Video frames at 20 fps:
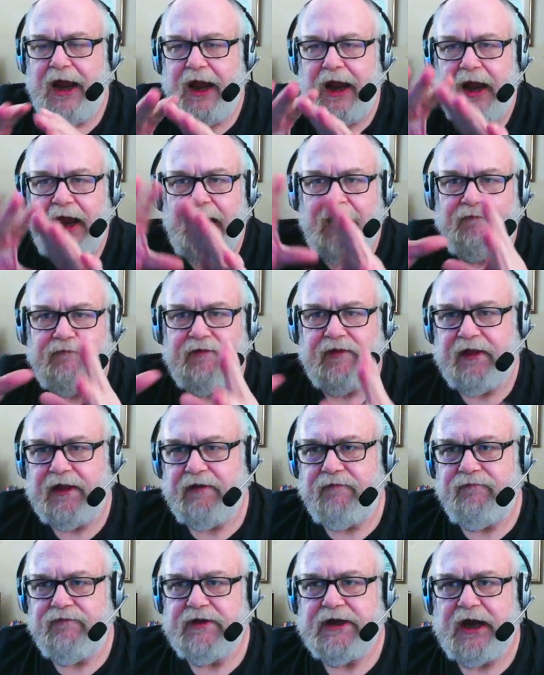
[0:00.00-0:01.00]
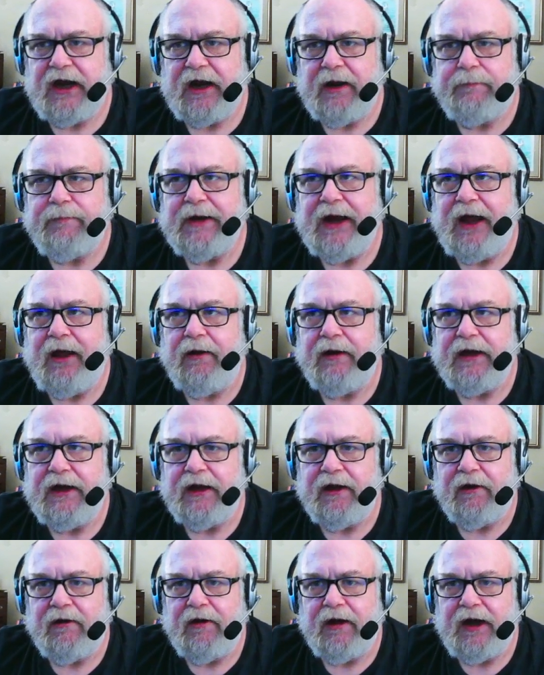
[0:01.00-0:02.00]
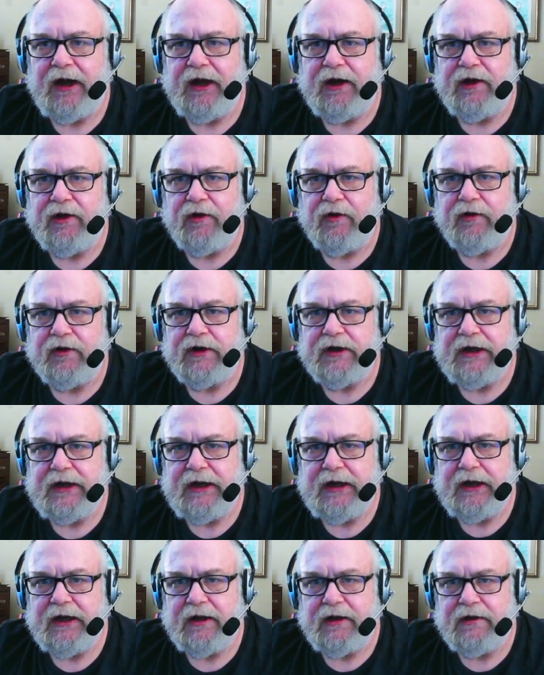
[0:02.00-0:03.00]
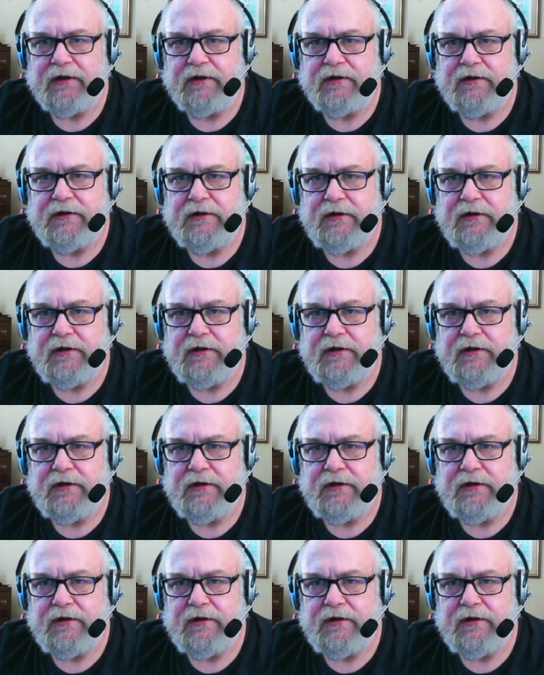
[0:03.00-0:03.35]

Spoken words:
everything you've set up down here in your scenes.